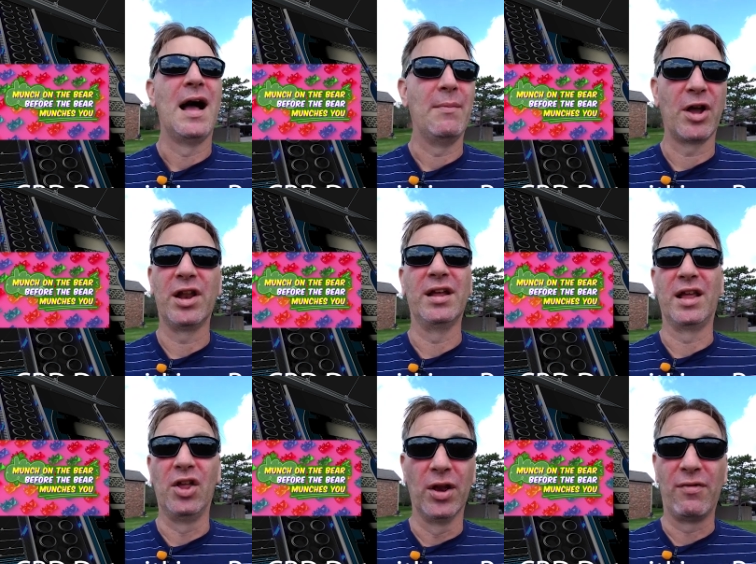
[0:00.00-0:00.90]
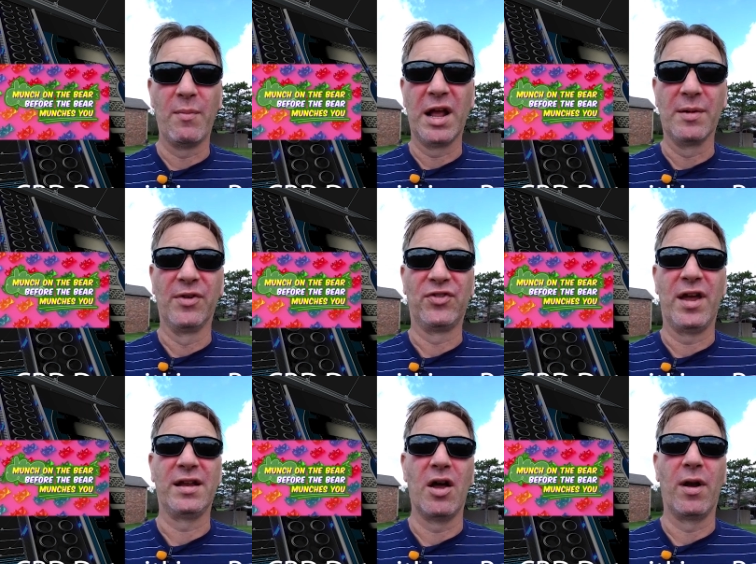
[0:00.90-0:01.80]
I'm not going to get killed if I make a
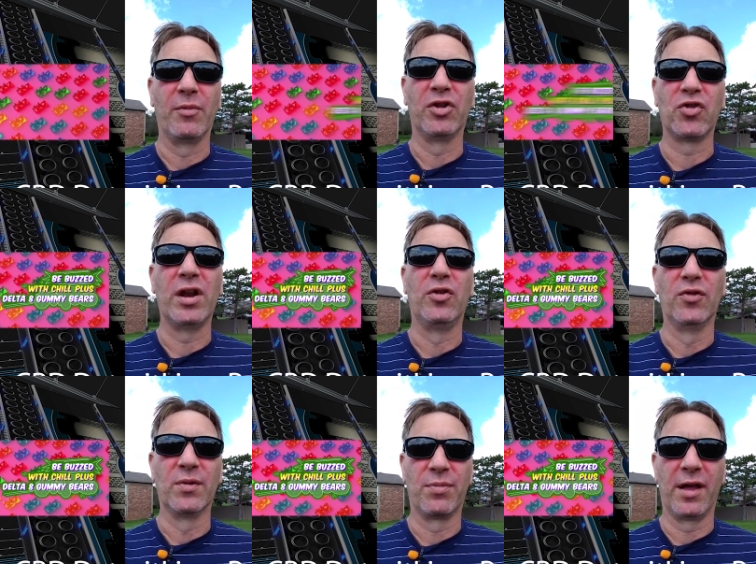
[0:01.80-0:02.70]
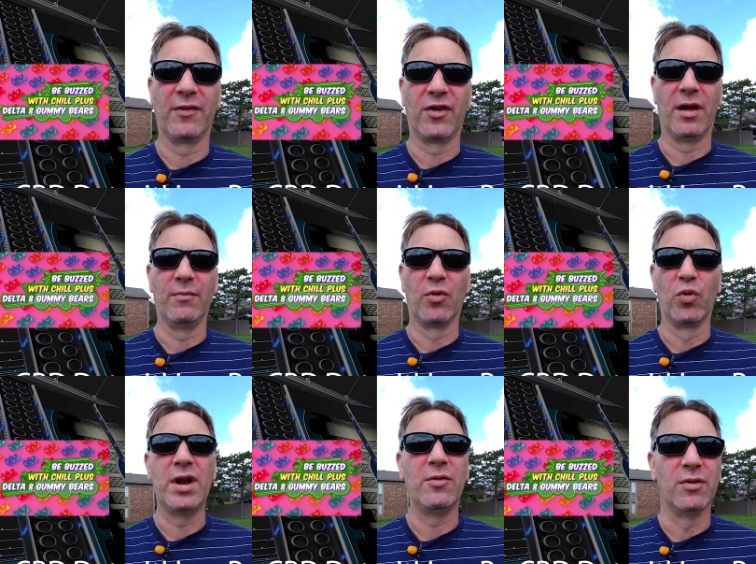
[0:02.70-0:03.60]
mistake now, and I'm going to try to do some things.
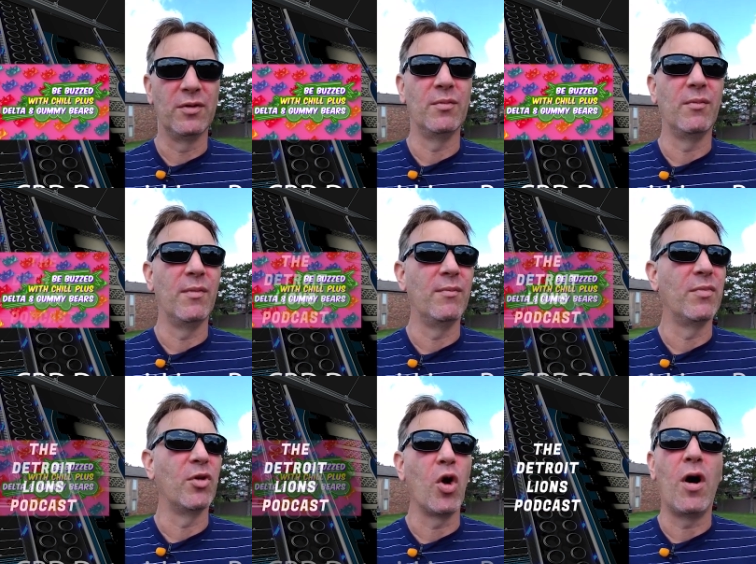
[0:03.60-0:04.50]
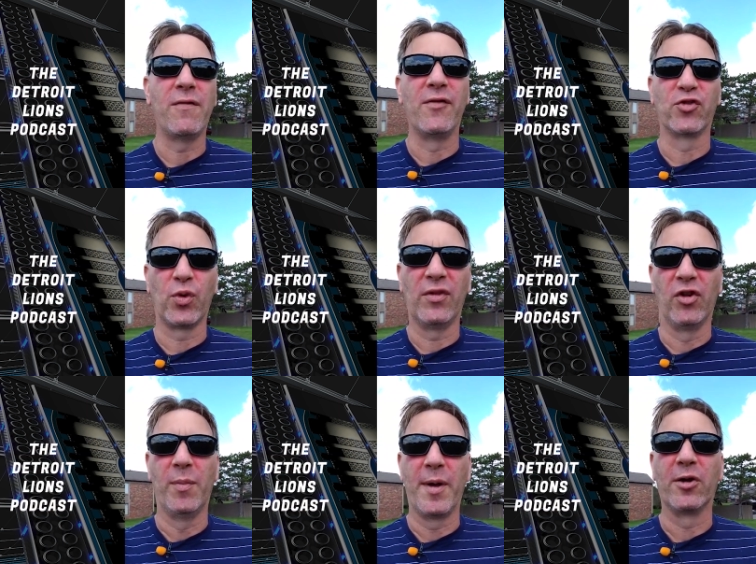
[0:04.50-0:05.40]
Go off of his reads
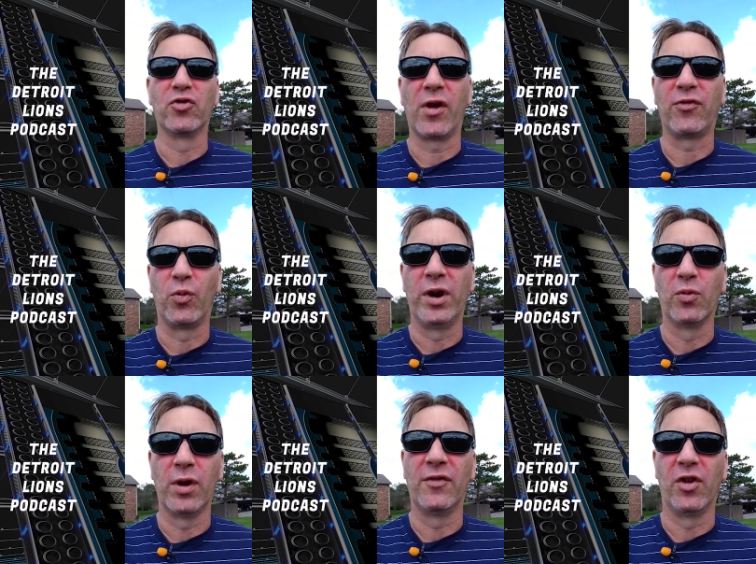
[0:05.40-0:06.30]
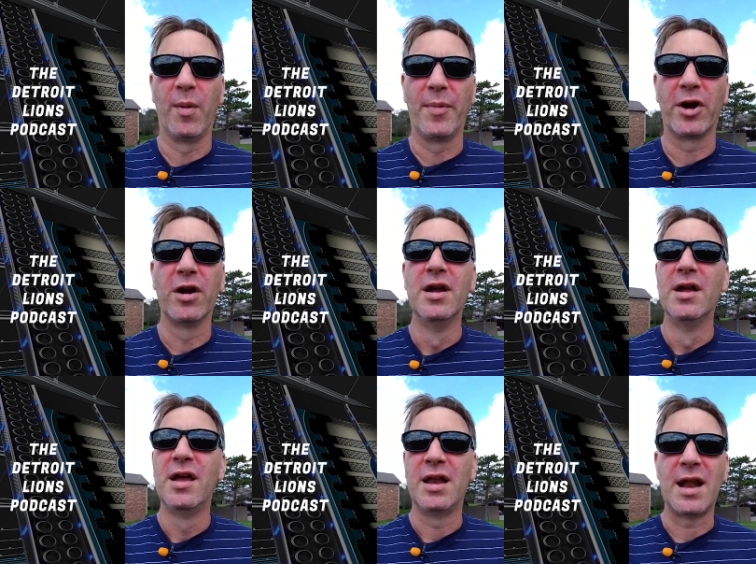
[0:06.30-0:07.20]
a little better, trust what he reads a little bit better,
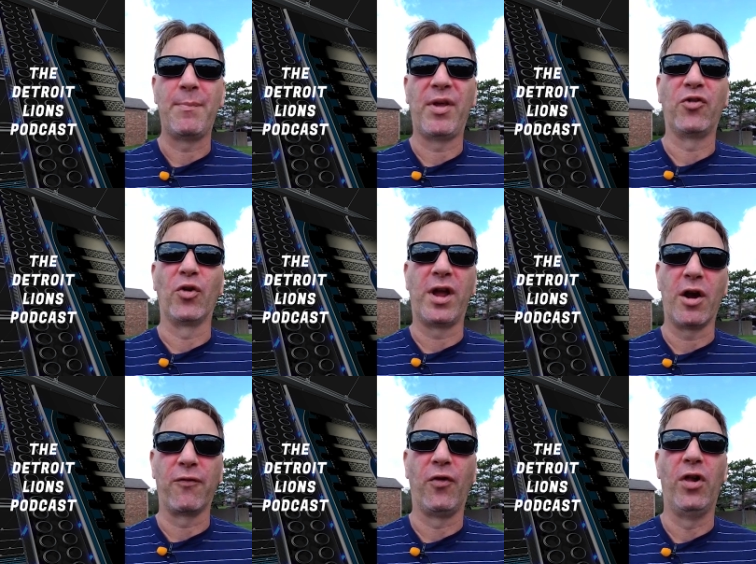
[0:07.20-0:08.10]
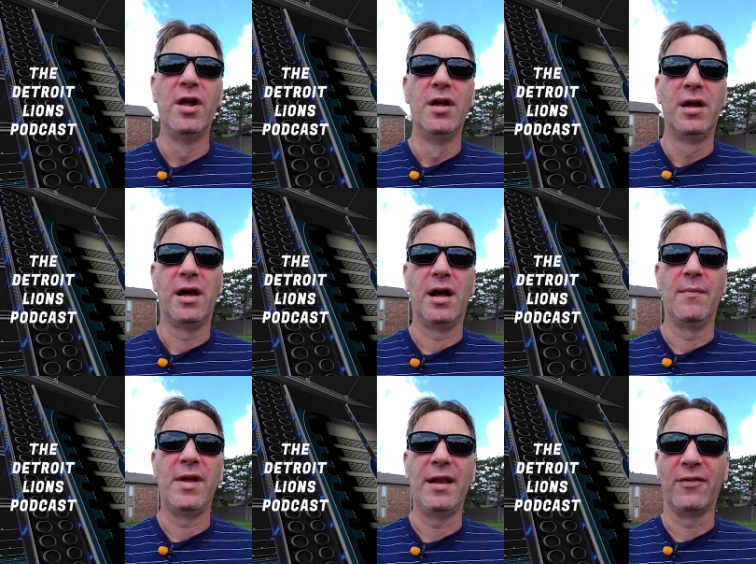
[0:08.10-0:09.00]
and not be so careful.
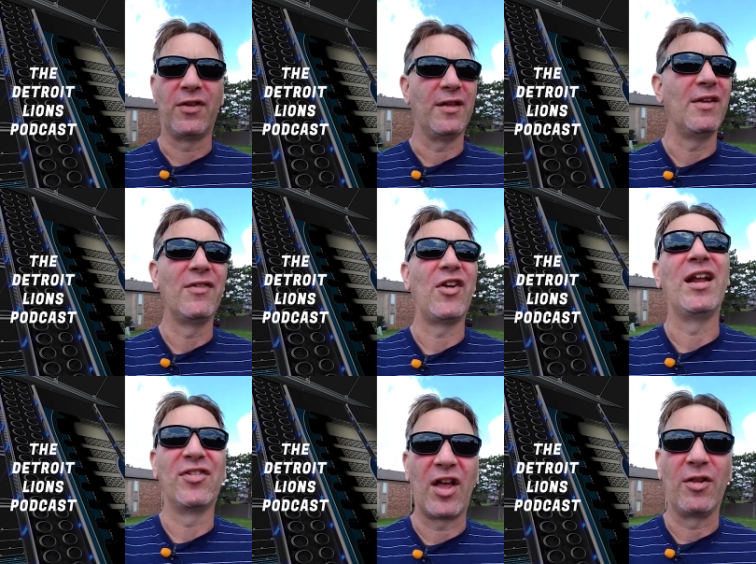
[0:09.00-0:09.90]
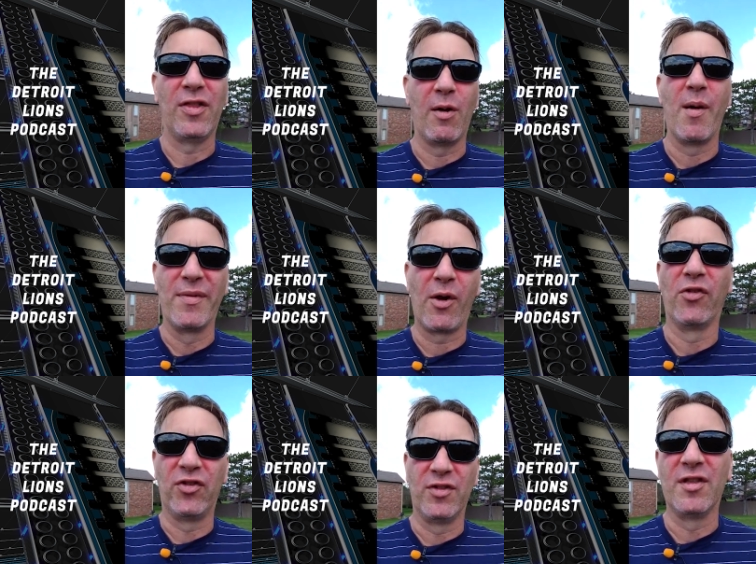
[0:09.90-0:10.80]
He didn't say it exactly that way, but that
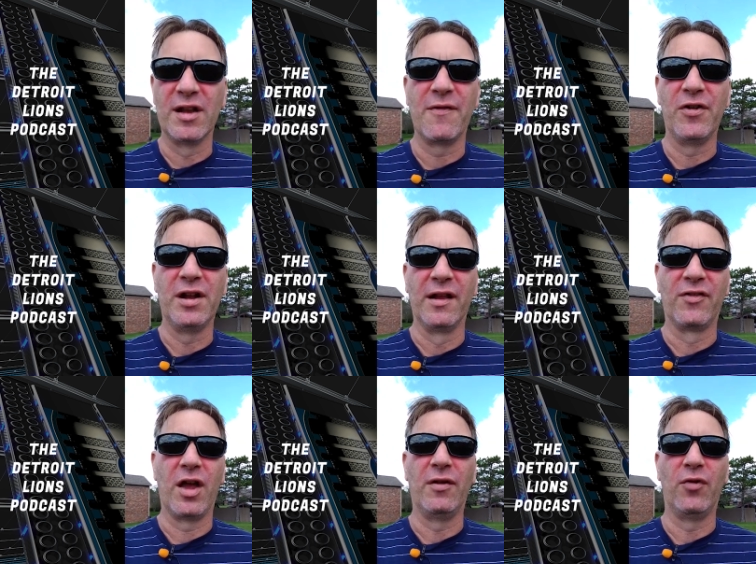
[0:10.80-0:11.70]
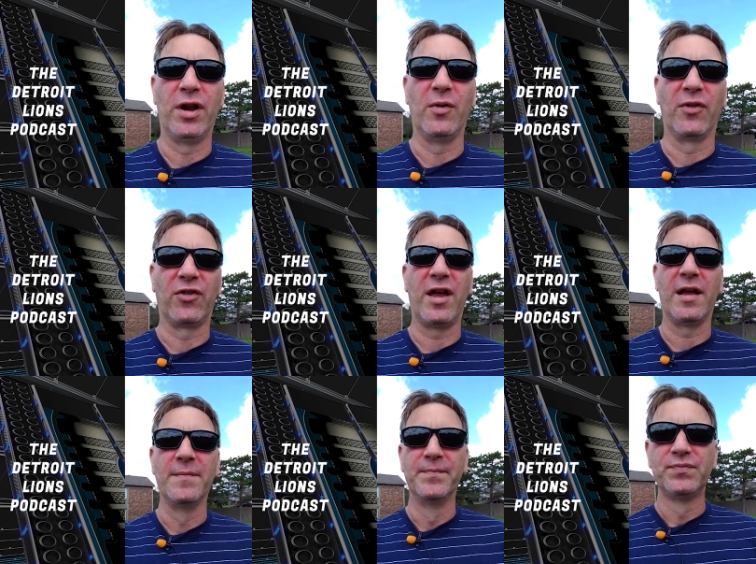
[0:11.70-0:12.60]
was the definite intent of what he was
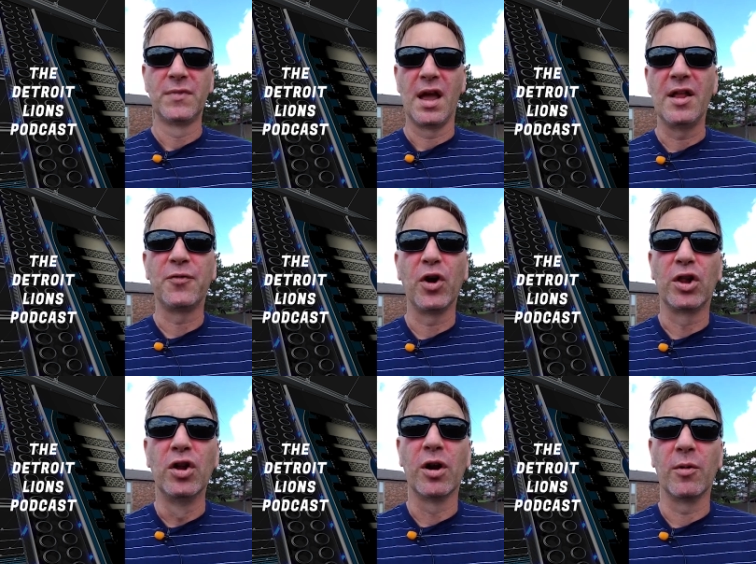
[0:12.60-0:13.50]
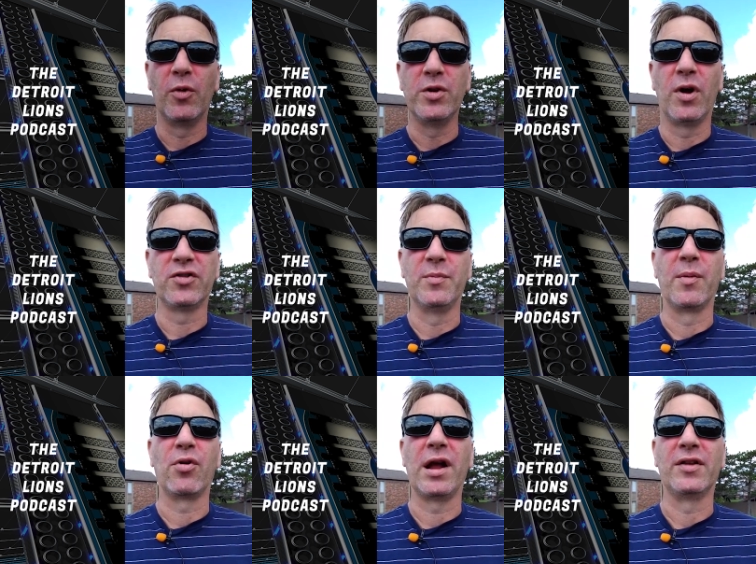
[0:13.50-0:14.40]
saying. And that's very clear when you watch them
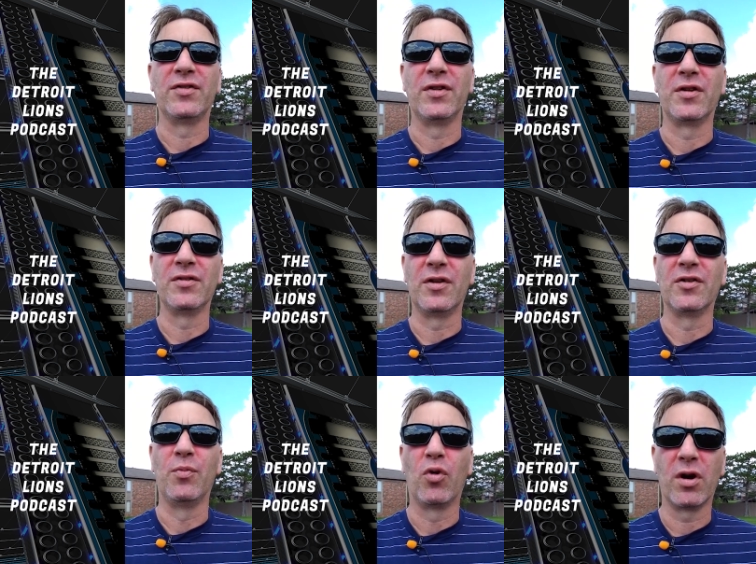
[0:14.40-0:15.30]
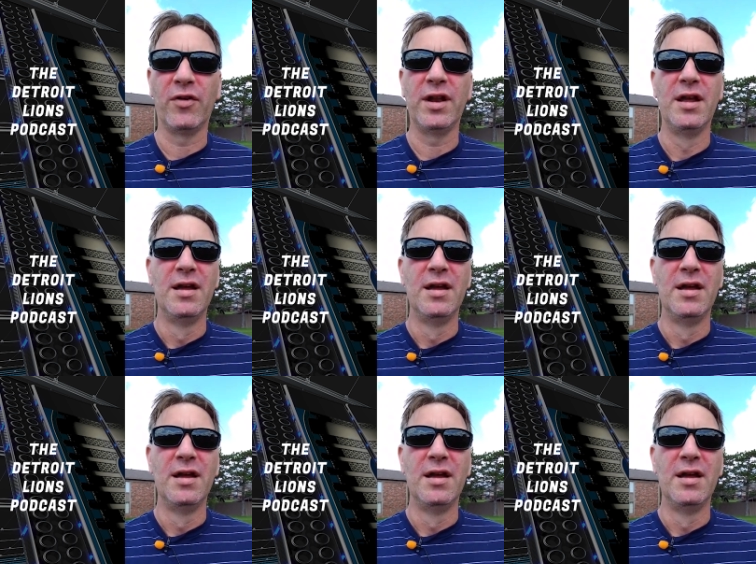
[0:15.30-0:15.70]
at practice, that there's more of it.